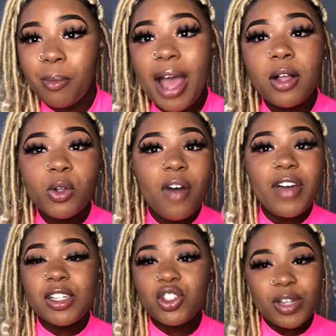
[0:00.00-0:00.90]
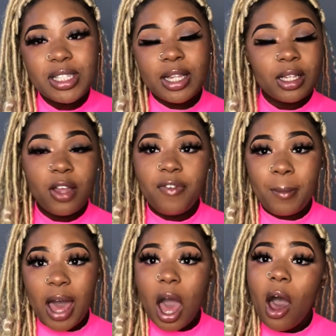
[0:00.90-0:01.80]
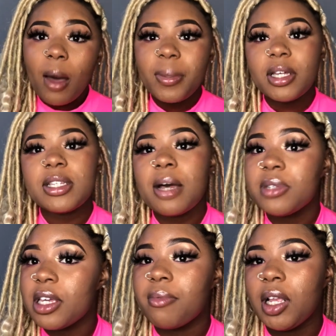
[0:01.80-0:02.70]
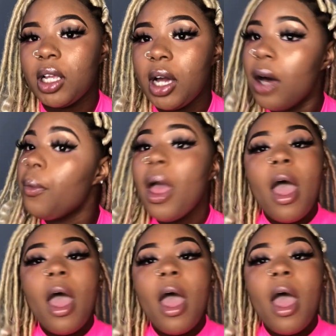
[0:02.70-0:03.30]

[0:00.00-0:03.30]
I don't know if I stressed it enough in my hall because I was getting ready to go,